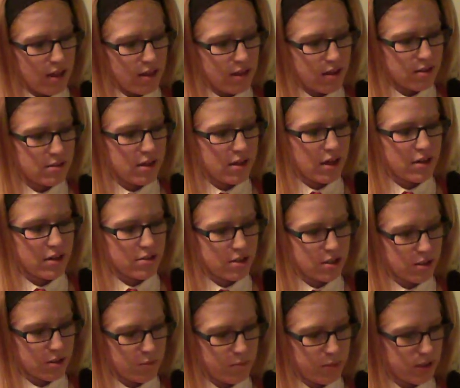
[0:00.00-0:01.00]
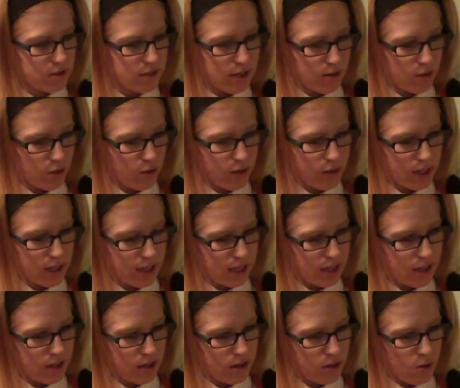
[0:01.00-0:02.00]
The cider spilled out quickly.
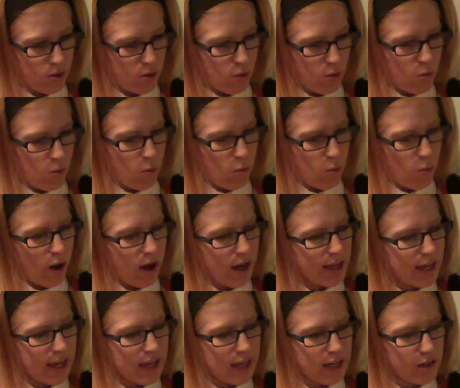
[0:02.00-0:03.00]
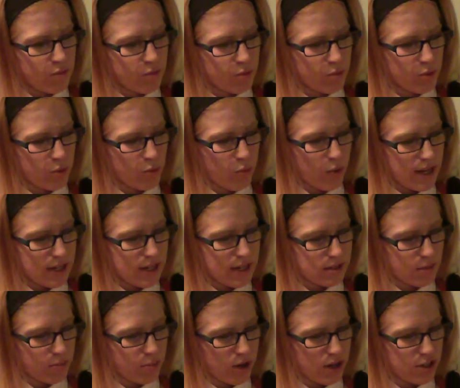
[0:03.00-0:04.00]
Why anyone would waste
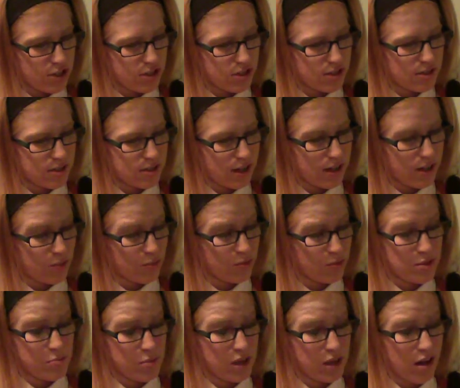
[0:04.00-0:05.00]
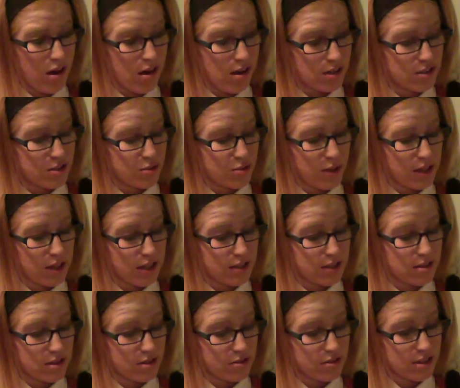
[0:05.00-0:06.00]
the precious cider was beyond
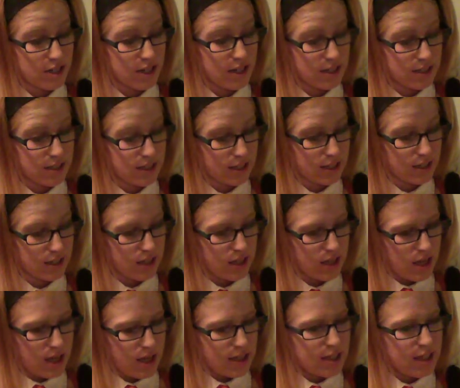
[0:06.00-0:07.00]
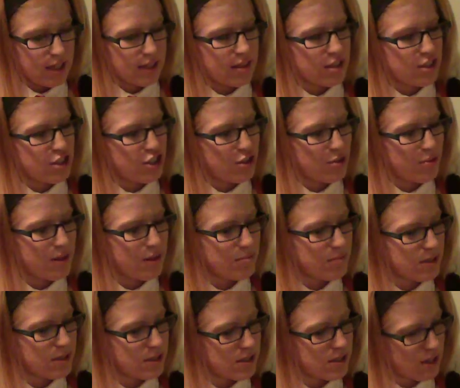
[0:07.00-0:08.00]
Twilight's understanding. Yet the two of them
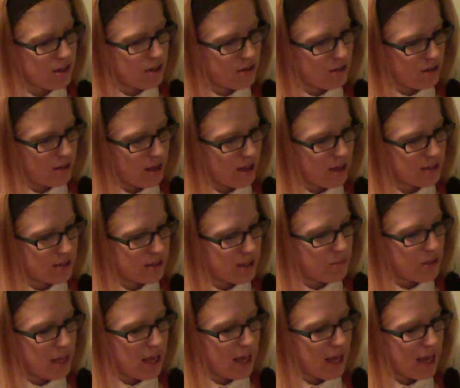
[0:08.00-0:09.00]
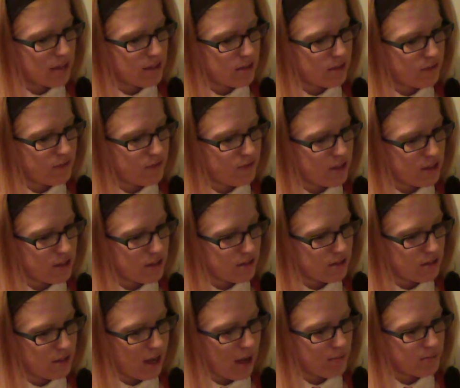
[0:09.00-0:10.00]
snickered as they began to fill
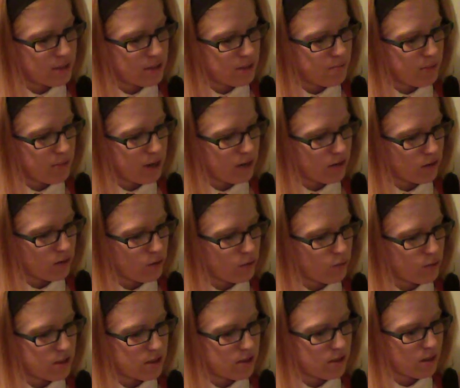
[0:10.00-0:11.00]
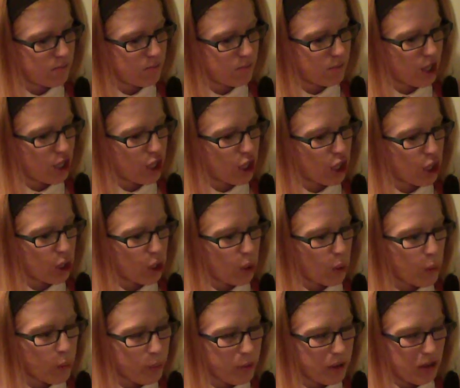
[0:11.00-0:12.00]
the empty barrel with some
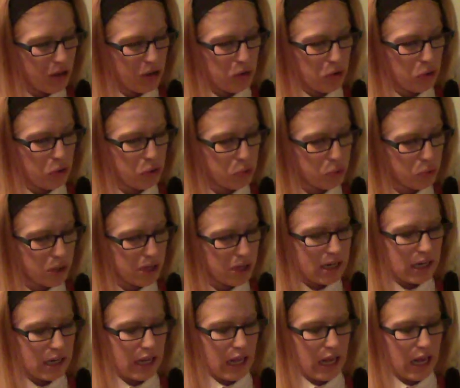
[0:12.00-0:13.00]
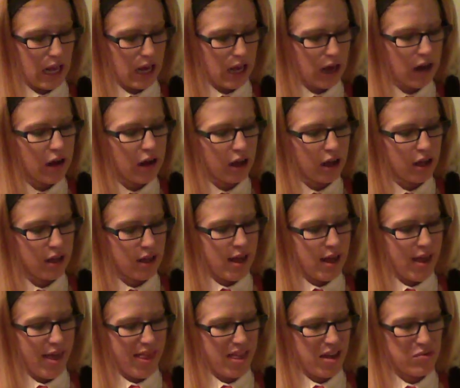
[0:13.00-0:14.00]
gloopy green gunk
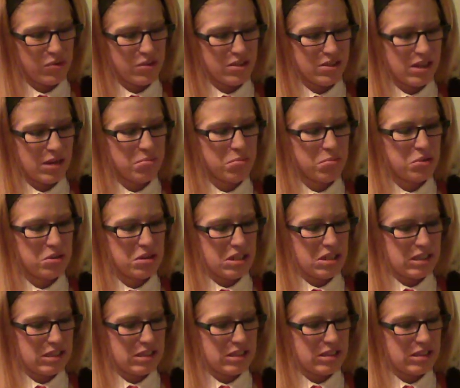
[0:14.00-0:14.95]
that resembled the